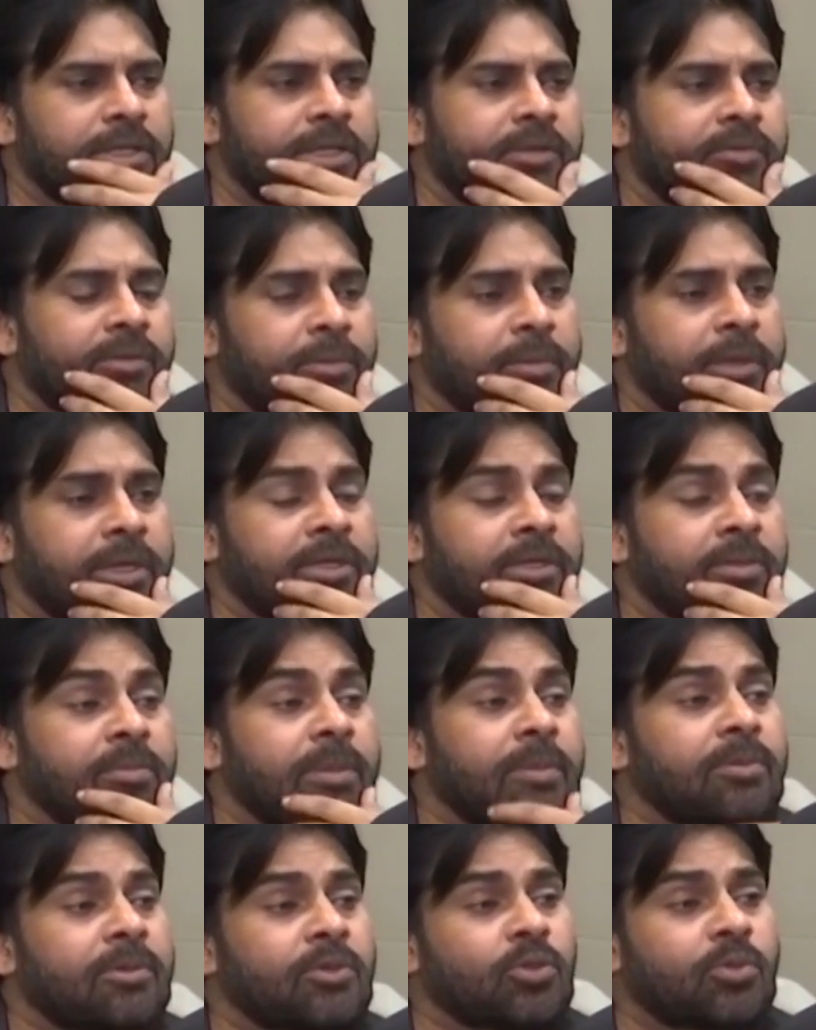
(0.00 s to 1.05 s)
really making
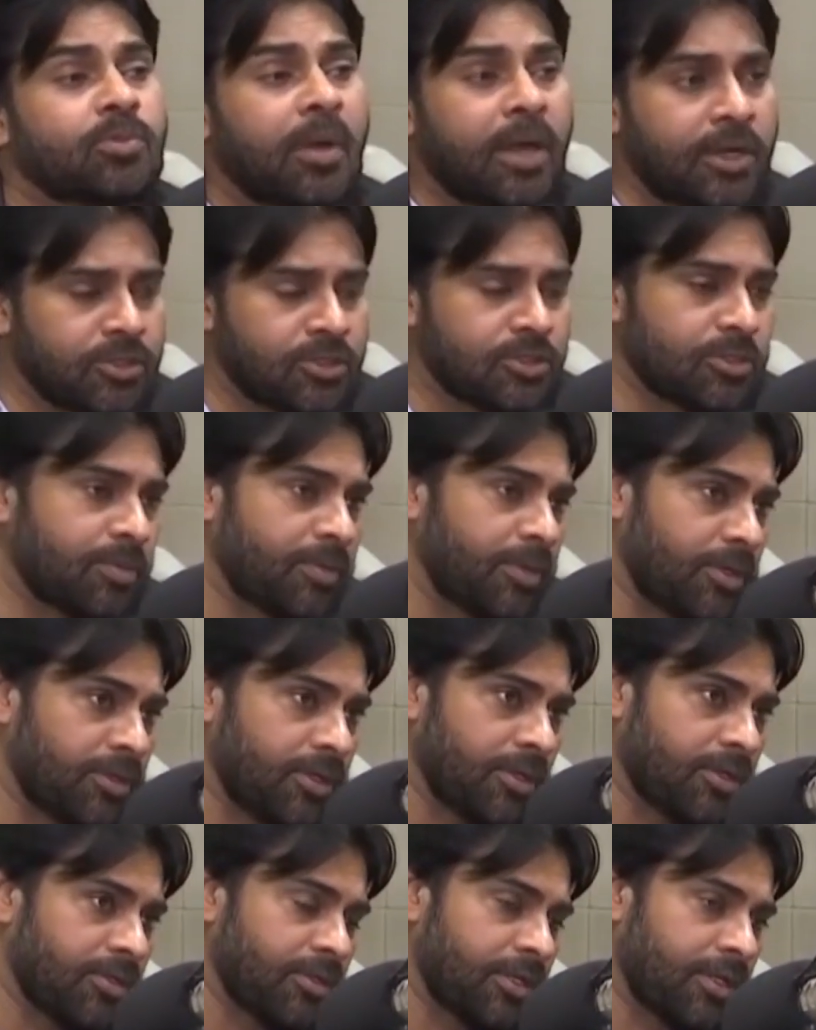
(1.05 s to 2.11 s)
people to participate,
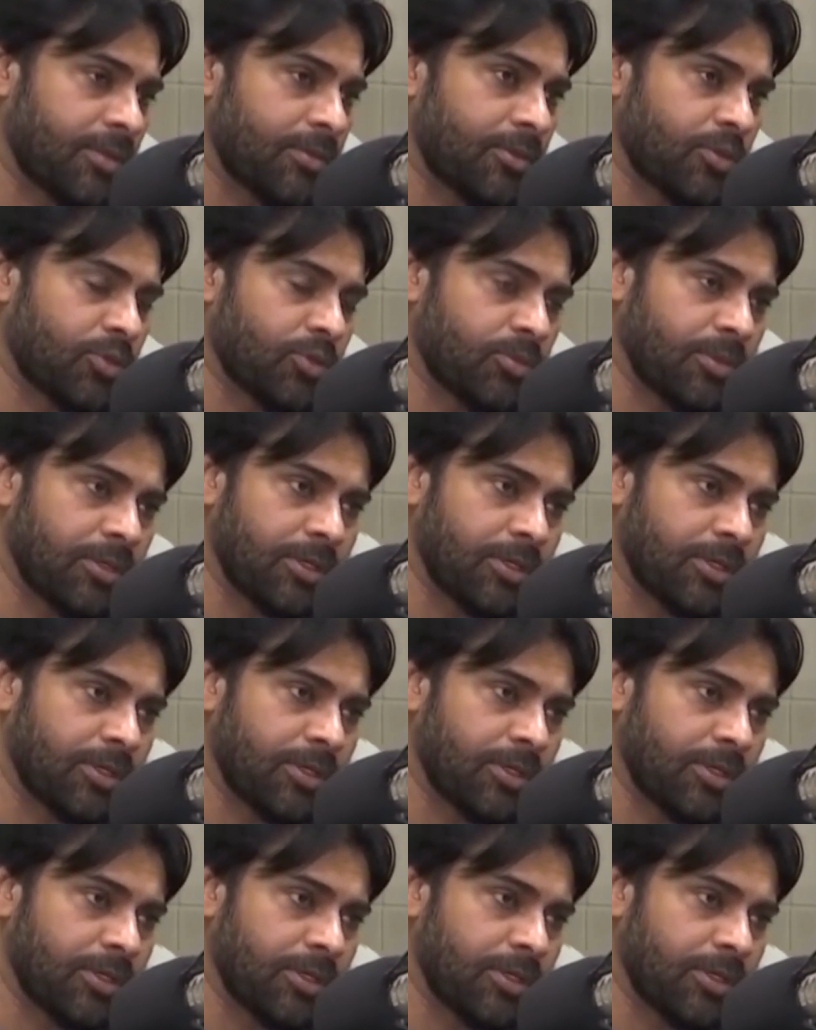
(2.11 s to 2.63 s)
and they're able to